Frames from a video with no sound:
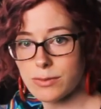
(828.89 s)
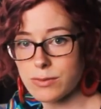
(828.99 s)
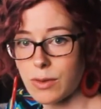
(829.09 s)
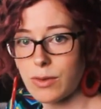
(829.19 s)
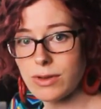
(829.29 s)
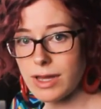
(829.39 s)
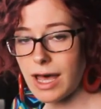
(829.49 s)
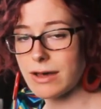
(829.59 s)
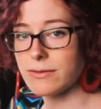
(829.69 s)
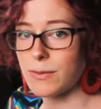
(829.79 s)
roll
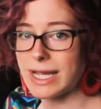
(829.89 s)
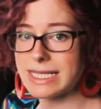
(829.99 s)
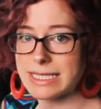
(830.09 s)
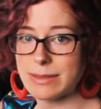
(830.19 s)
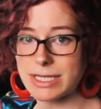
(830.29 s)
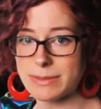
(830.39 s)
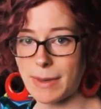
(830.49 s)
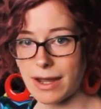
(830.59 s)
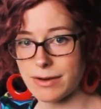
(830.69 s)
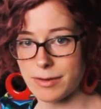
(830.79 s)
of white seamless
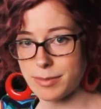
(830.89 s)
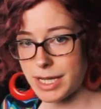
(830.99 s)
background